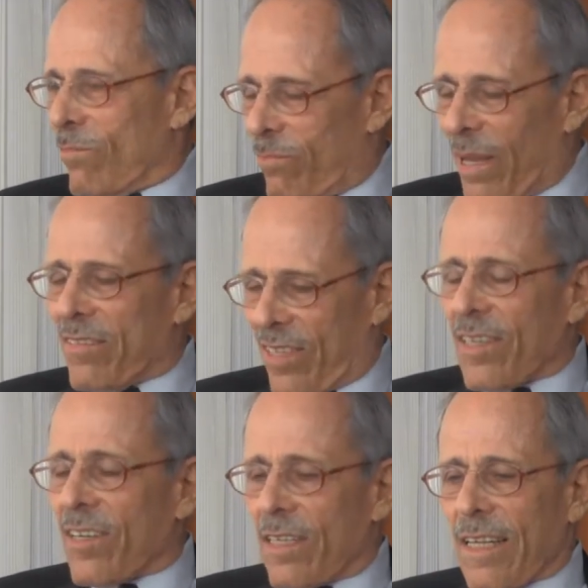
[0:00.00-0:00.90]

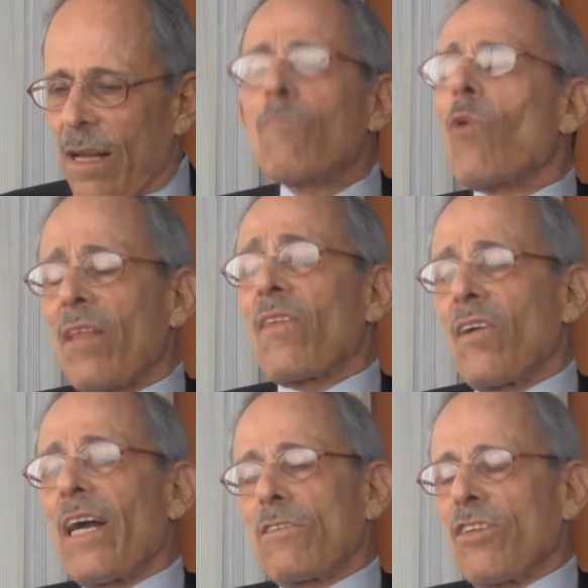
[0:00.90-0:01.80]
basically, in one of the
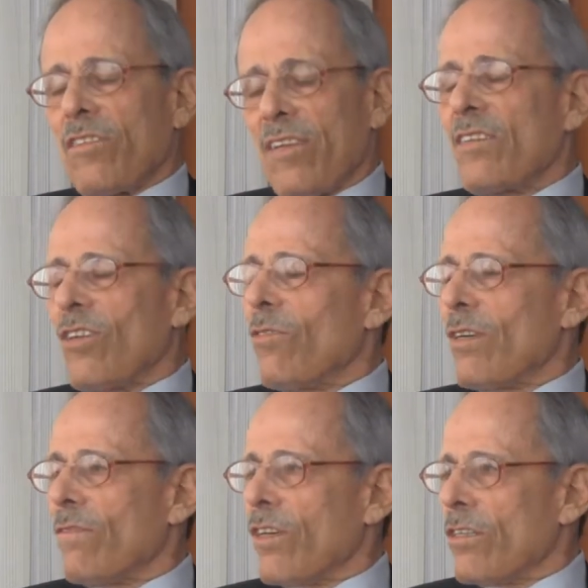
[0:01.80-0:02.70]
lectures, I told
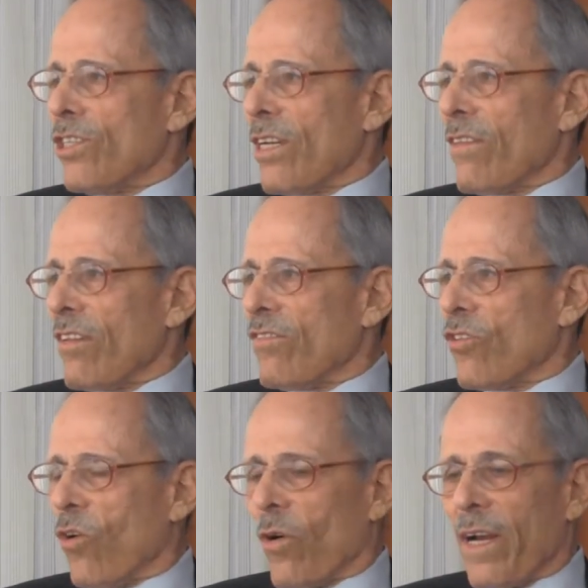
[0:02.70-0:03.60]
a version of this
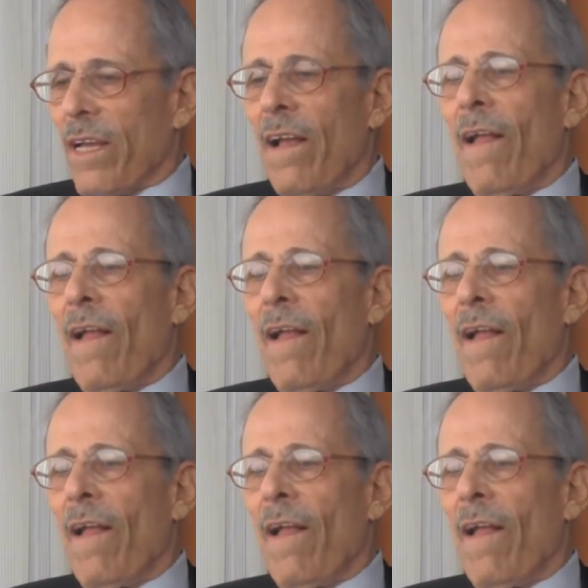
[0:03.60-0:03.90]
story,